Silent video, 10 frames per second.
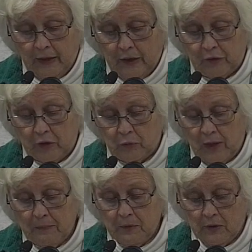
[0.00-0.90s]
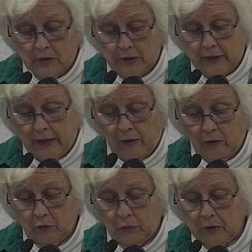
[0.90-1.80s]
As I draped the
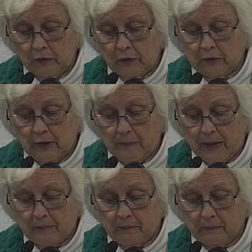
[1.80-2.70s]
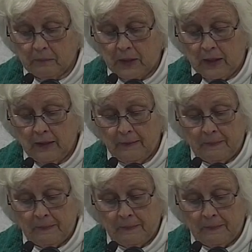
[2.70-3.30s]
towel, Critter looked up at me